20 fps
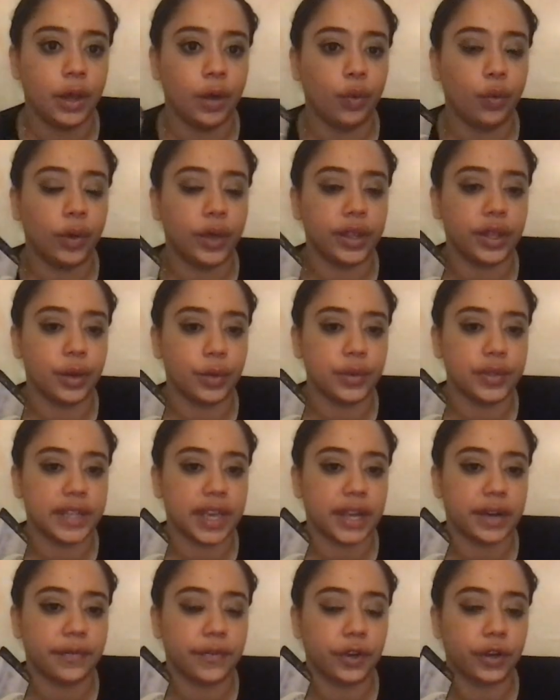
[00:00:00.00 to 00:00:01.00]
whether it was
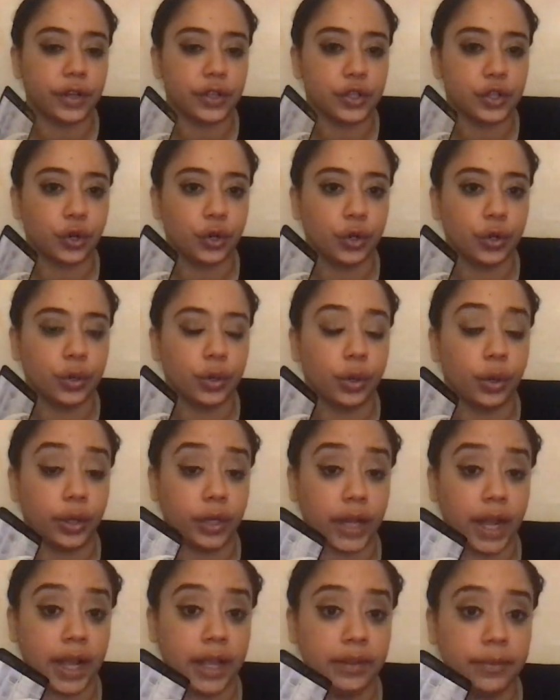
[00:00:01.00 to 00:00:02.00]
out of your control or
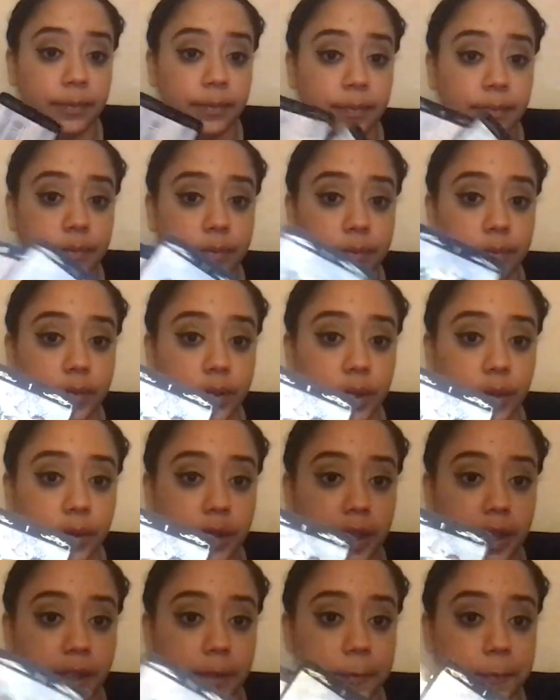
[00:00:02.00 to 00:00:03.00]
not.
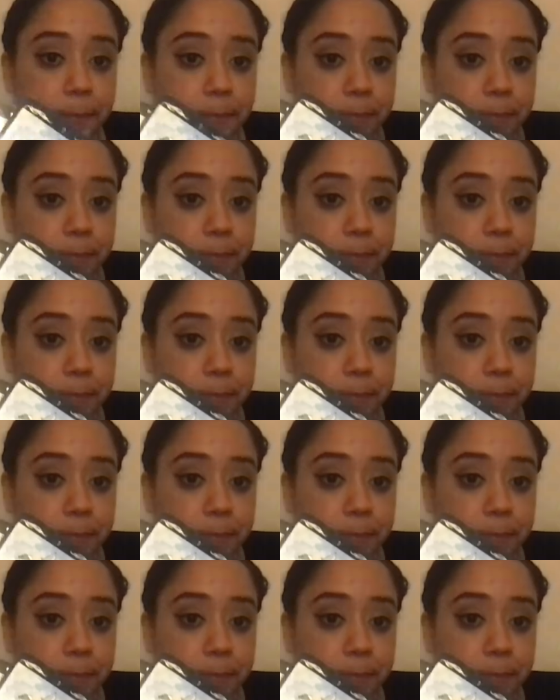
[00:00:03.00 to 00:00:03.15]
Okay.